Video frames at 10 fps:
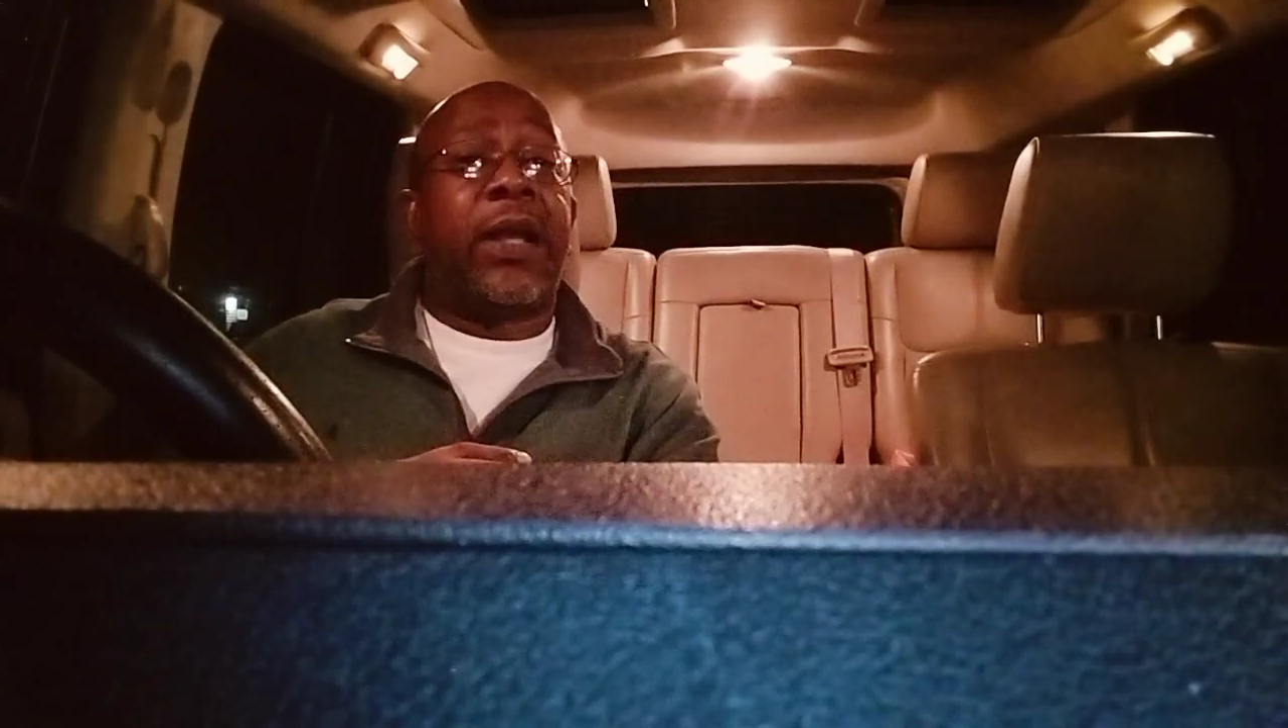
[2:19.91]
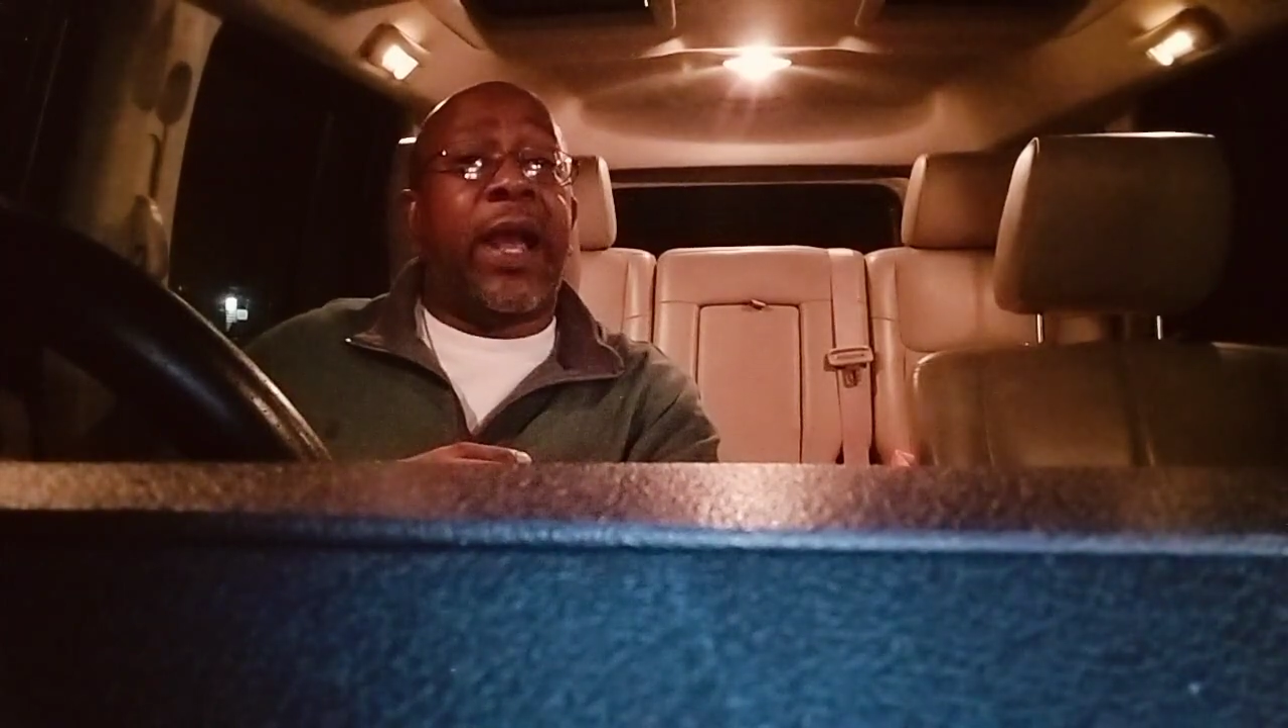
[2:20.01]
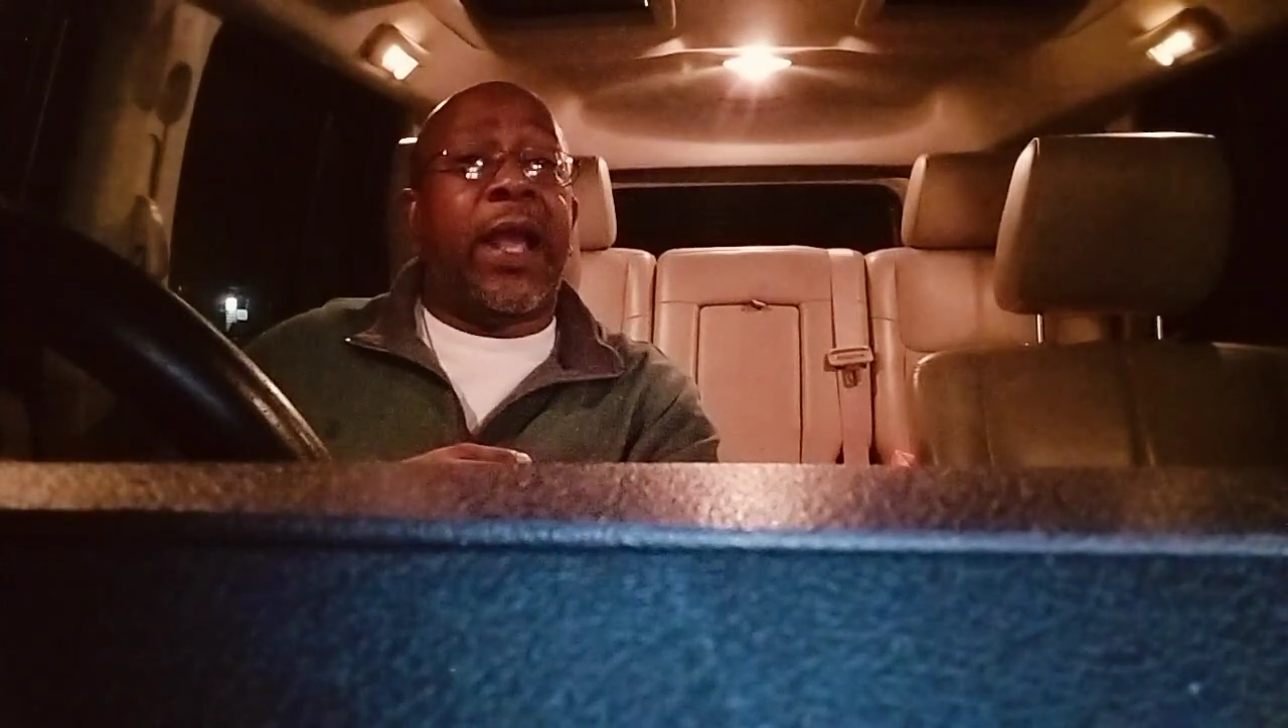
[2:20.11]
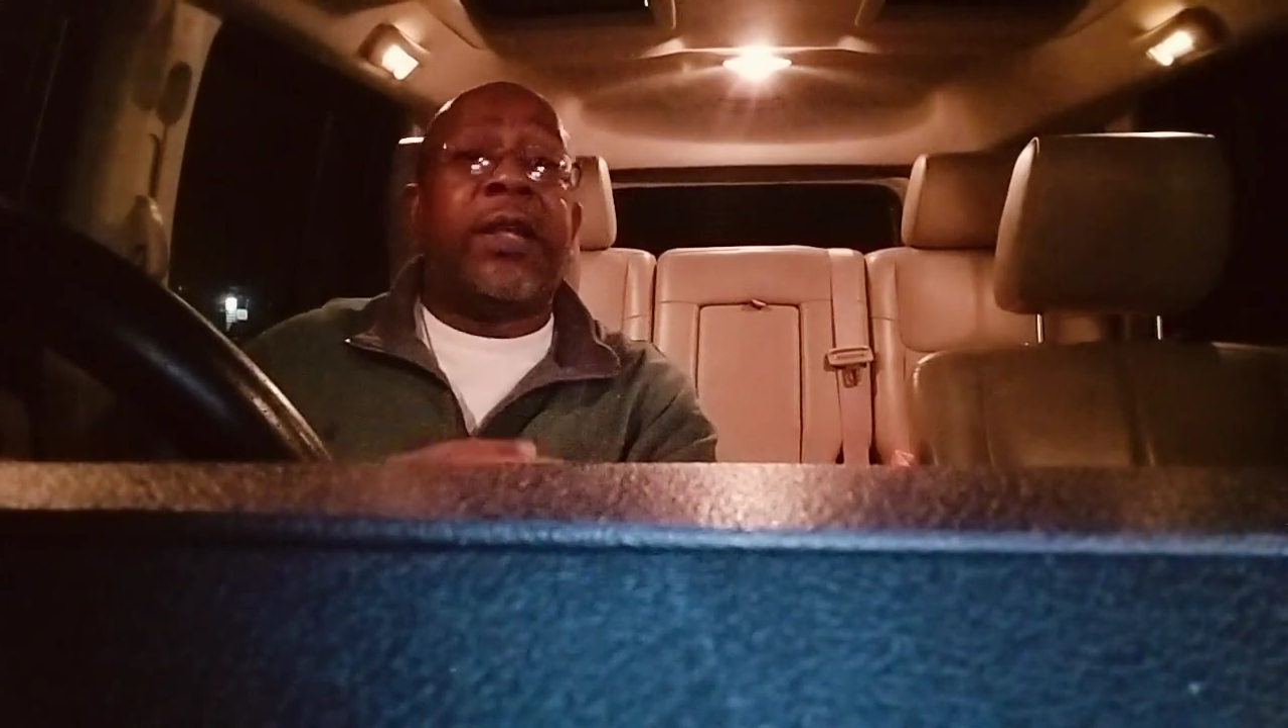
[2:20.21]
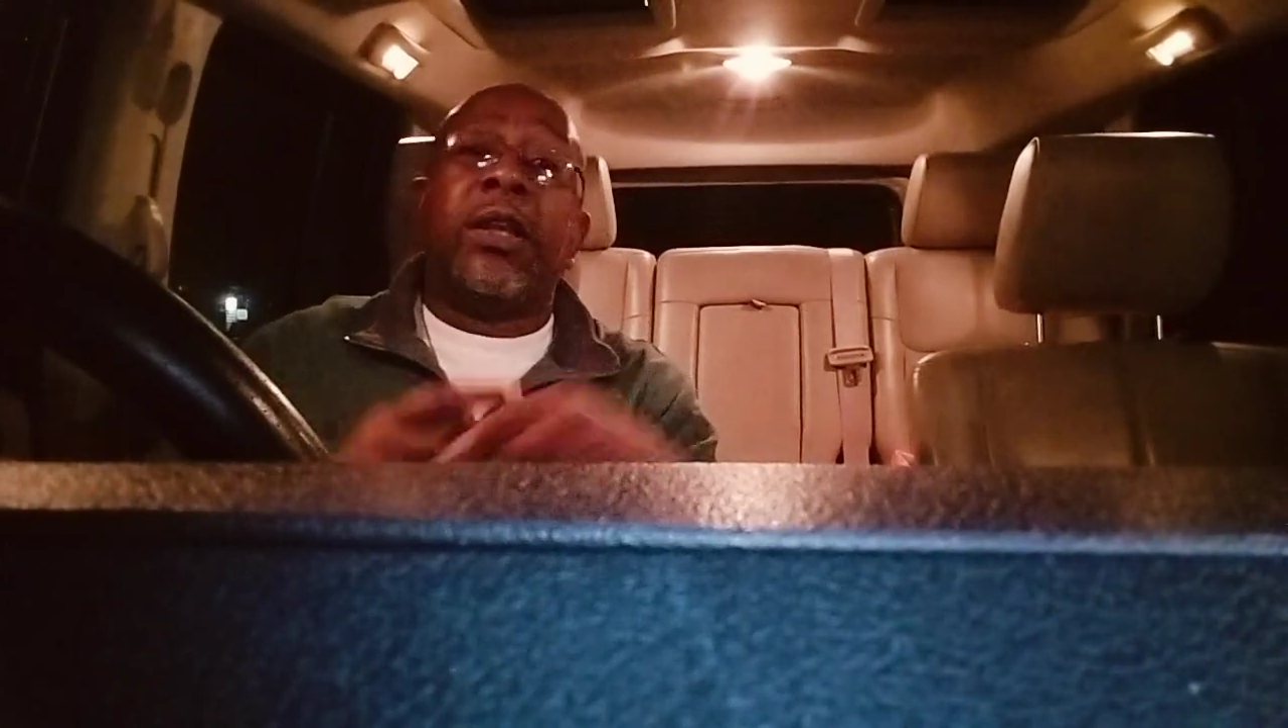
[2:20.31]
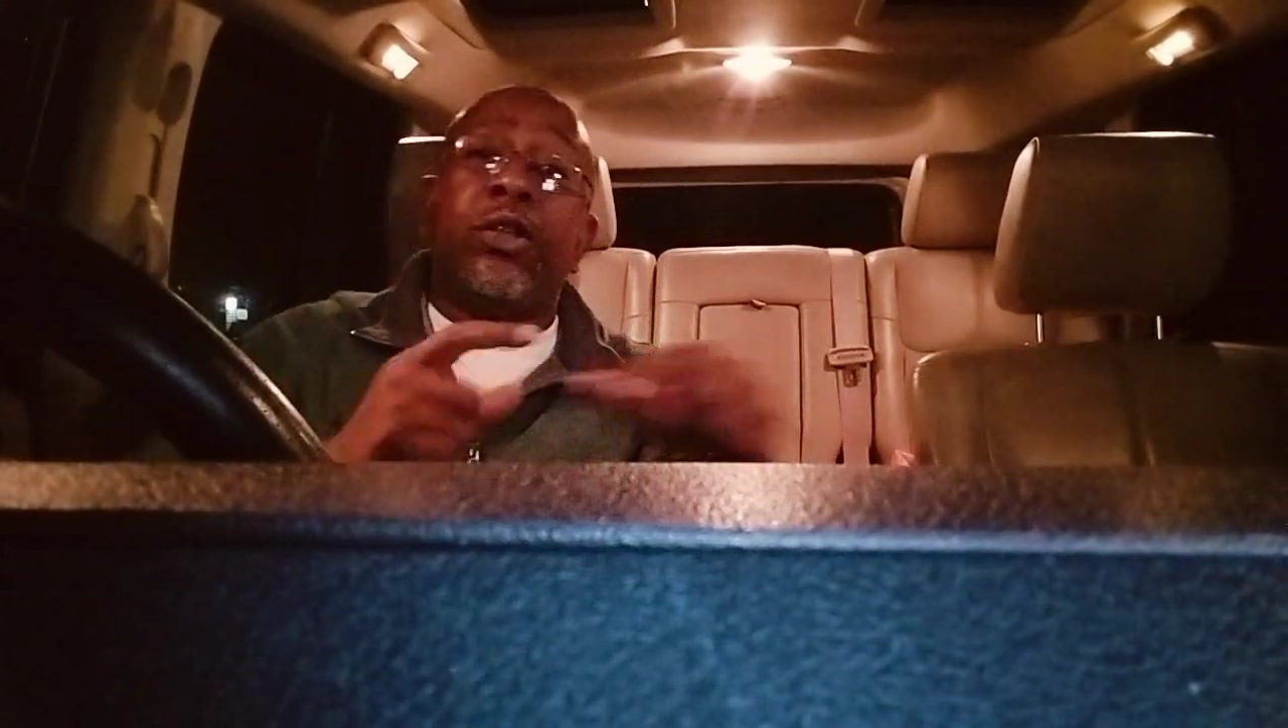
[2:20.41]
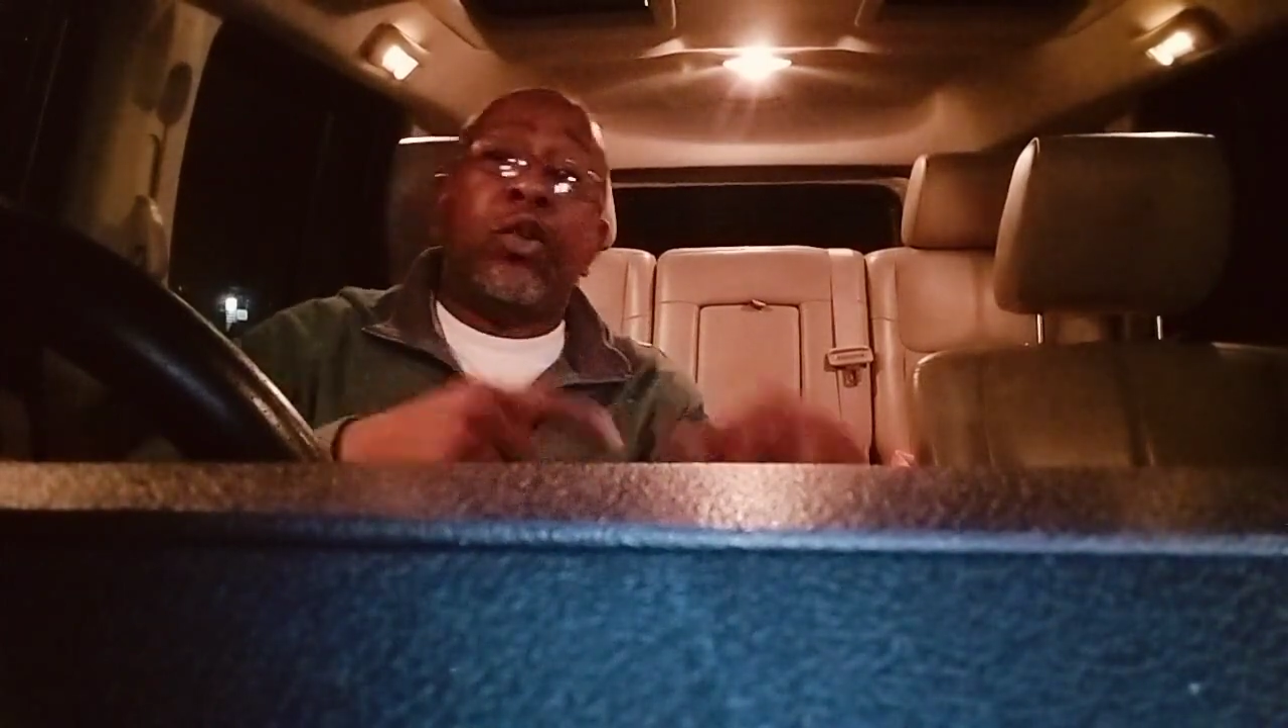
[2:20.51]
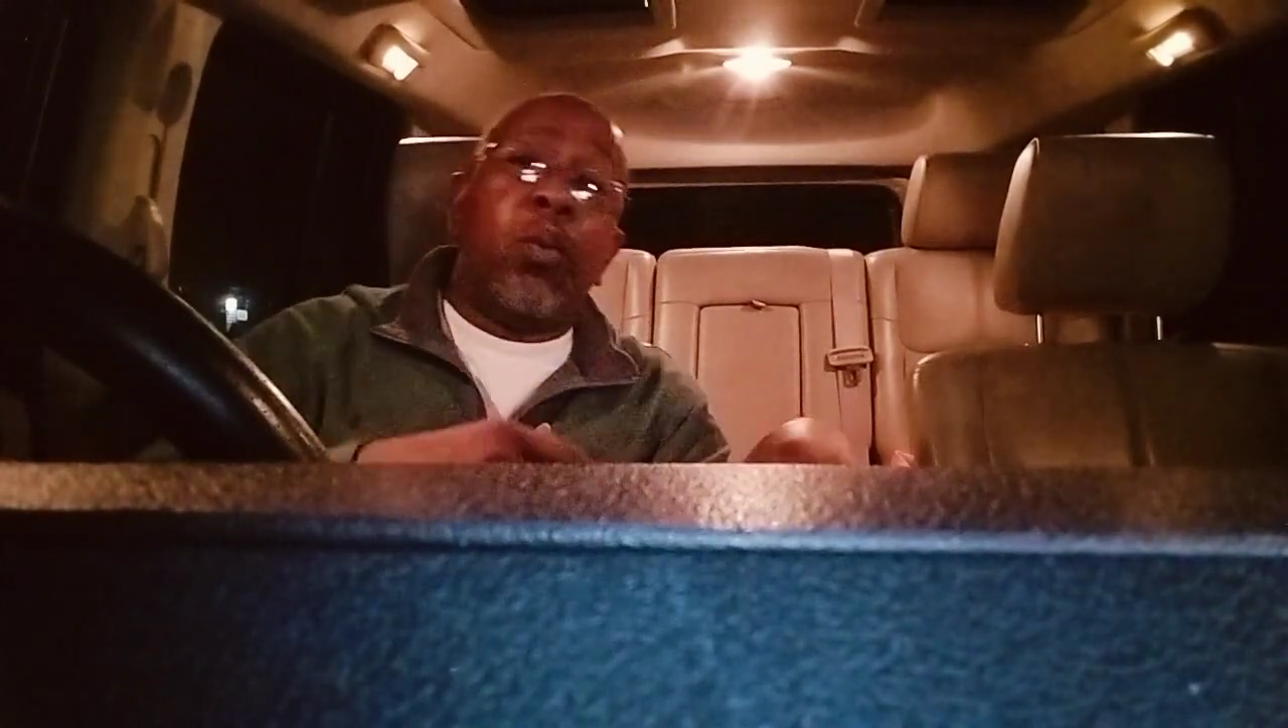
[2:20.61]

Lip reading: Hey, you